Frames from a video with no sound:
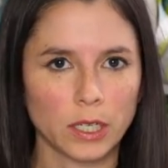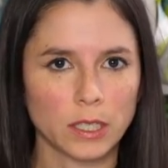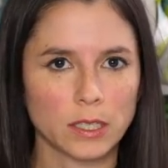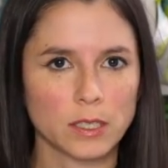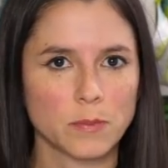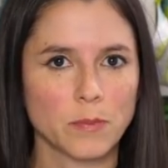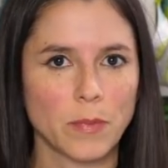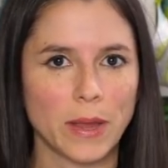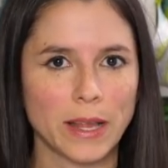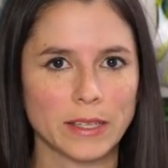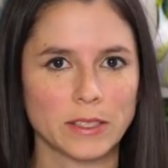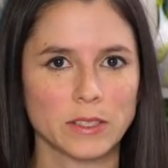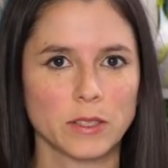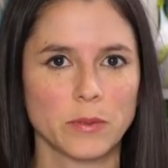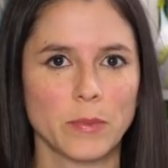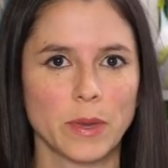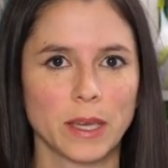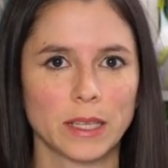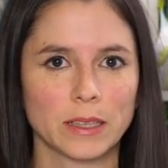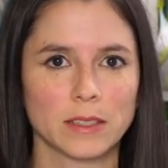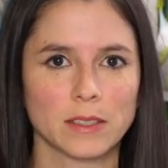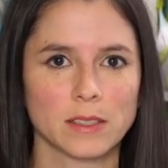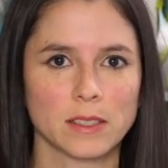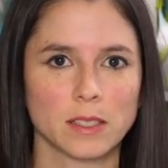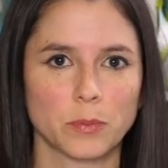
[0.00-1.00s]
It's meant to
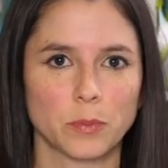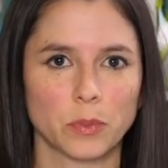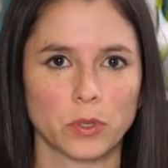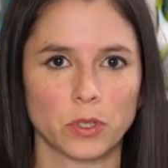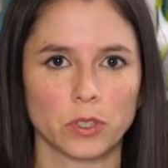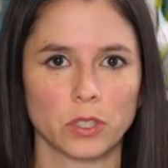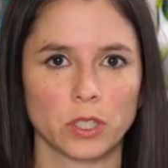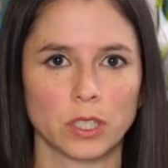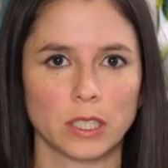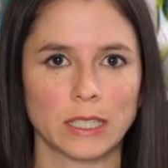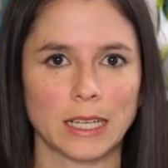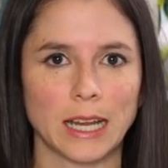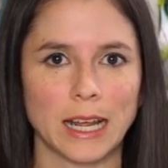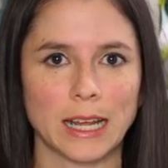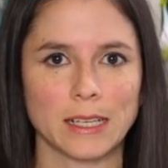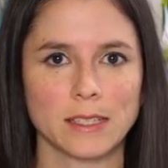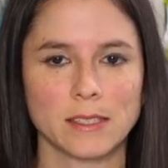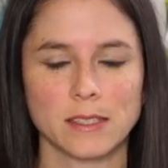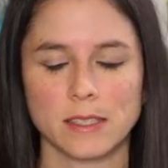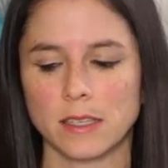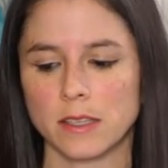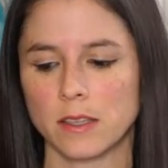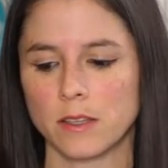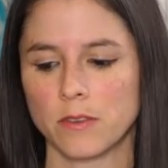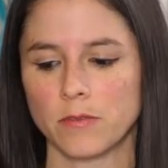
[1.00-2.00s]
make the zipper look
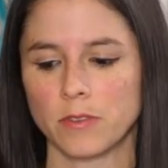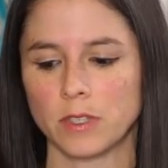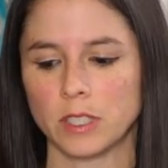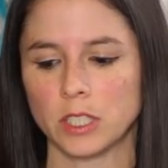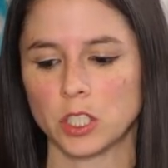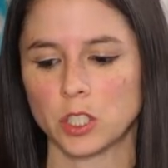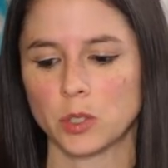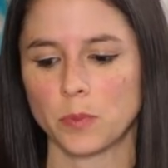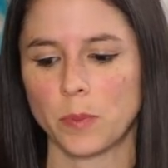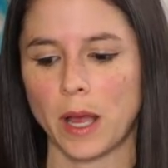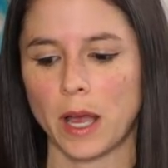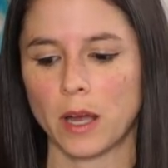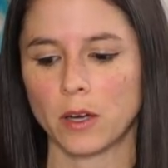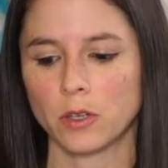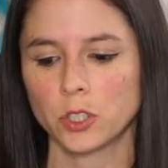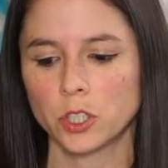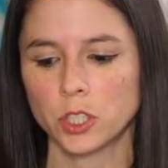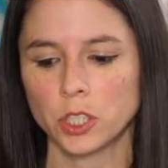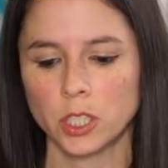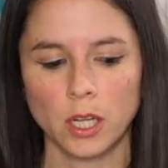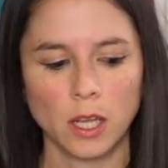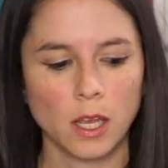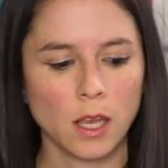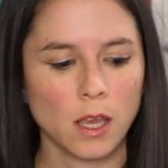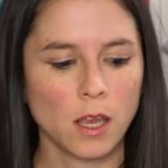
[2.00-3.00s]
nice in the finished
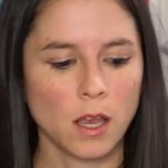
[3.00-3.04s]
pouch.